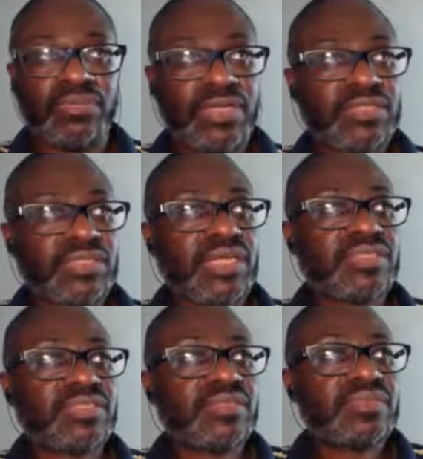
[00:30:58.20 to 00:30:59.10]

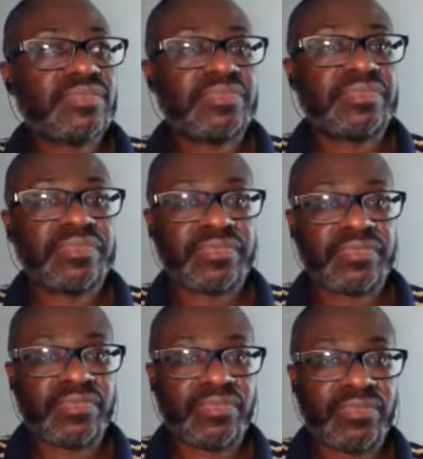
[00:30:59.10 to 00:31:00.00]
there was only
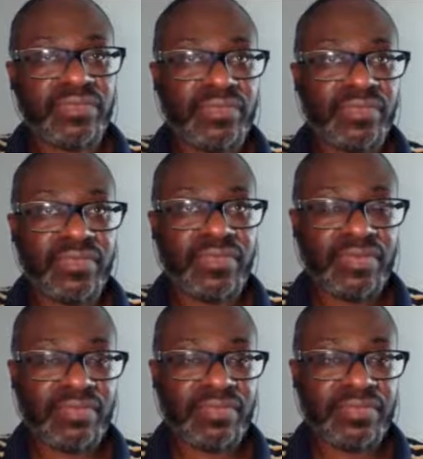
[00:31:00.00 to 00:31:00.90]
3 people that
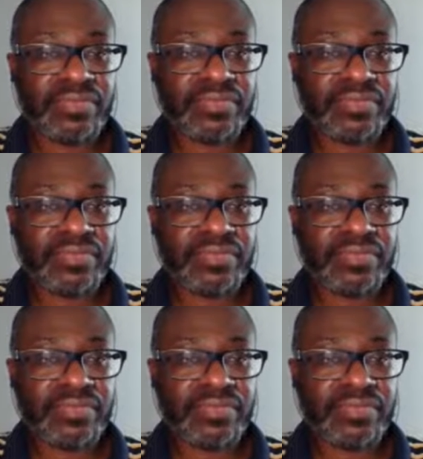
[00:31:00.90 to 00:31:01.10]
averaged 20,